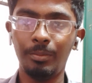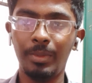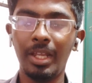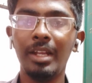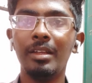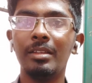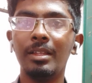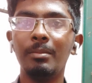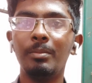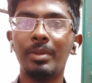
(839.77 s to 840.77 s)
made
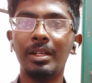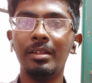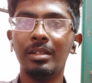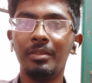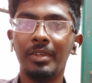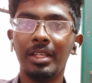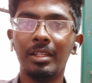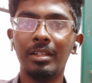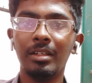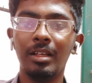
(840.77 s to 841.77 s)
them print in a way
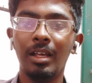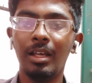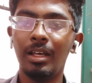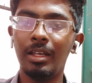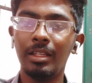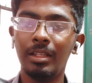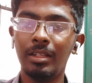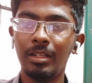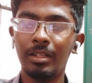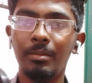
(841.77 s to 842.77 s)
that
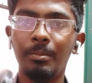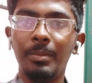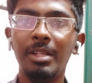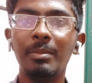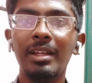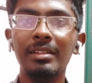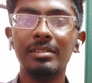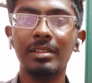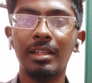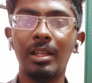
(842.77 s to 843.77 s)
I
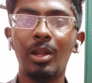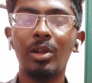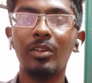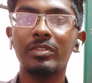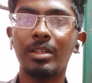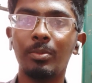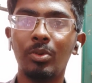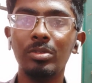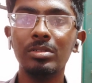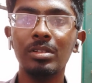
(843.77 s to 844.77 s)
minimize a lot of
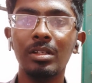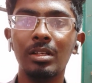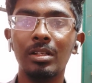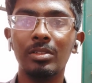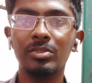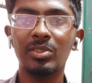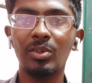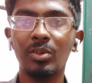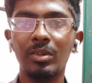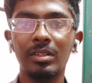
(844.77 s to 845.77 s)
supports.
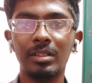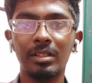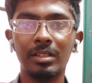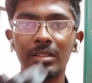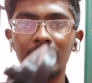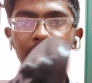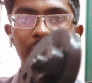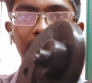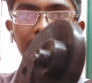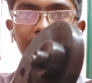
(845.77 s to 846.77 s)
So you
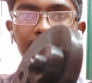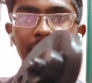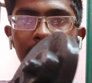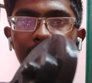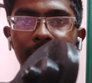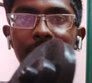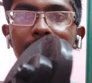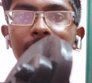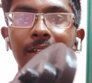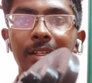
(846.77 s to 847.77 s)
can see
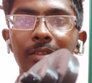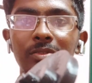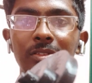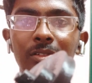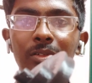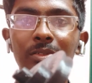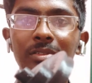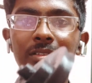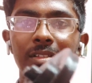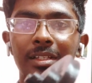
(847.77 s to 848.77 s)
these kind of
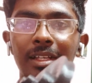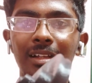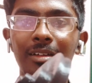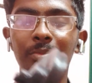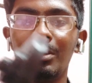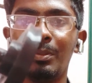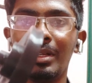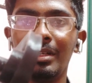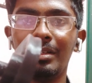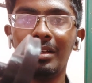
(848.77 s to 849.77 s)
scrolls cannot be
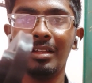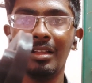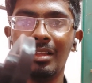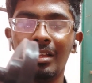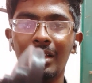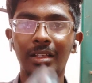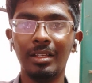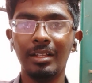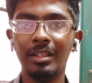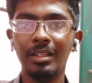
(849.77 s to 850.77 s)
printed
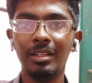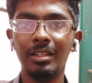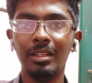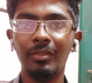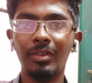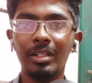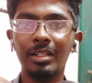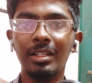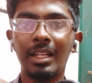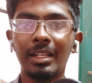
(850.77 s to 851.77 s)
in the
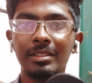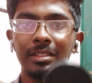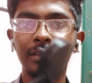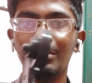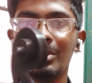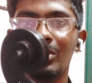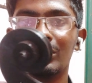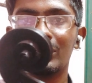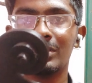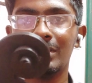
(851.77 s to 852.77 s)
vertical direction
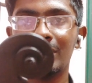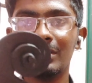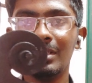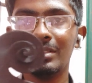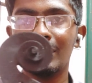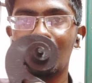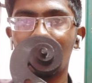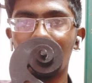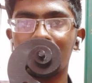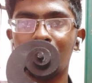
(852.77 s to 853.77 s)
because this needs a lot
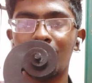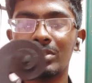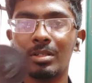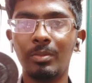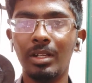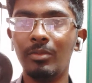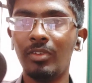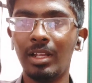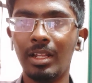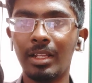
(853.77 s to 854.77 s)
of supports, and print
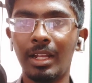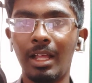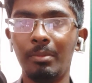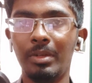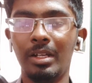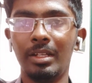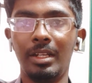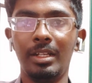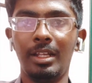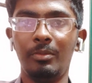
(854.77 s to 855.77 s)
failure can happen at
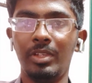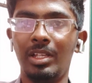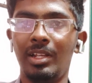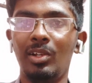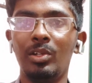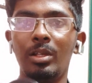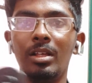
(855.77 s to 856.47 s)
any time. We cannot